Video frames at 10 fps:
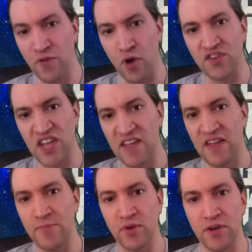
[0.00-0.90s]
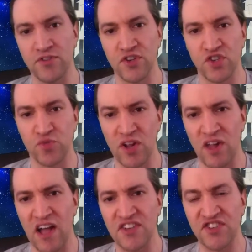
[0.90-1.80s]
before TV producers
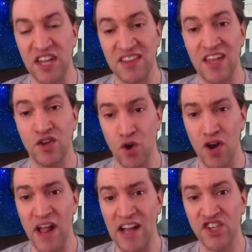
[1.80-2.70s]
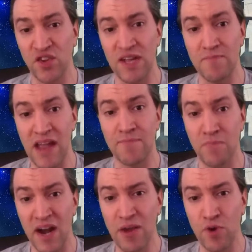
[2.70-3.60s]
realized that they could actually make
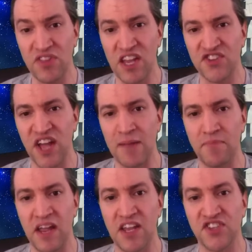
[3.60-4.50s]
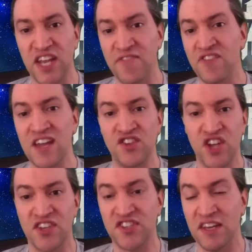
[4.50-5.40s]
money with these IPs if they
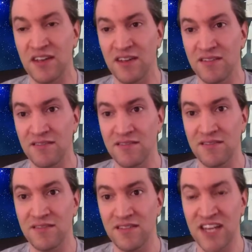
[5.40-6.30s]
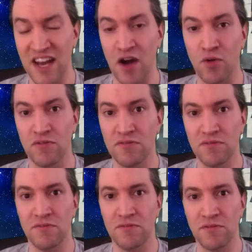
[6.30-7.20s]
just, you know,
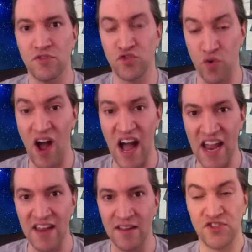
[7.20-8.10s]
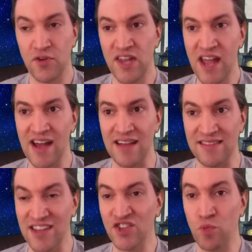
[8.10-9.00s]
try. So yeah,
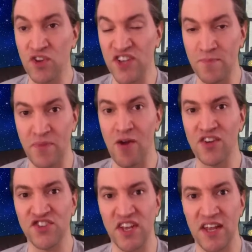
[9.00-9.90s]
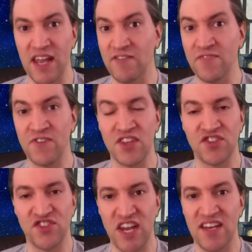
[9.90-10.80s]
this was embarrassing even for the
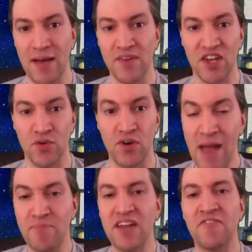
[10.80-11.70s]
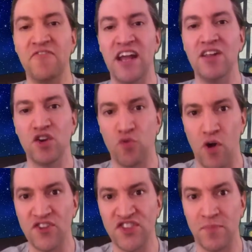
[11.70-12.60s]
CW. Epic fail
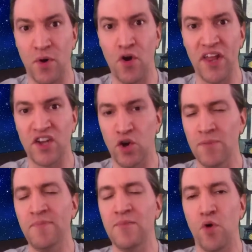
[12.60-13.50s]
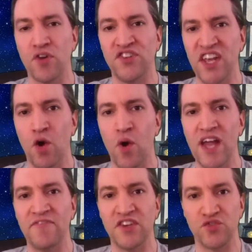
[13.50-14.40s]
across the board. It couldn't be more
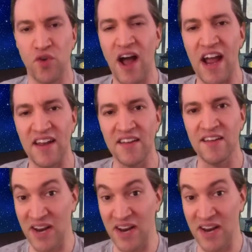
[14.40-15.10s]
DOA if it tried.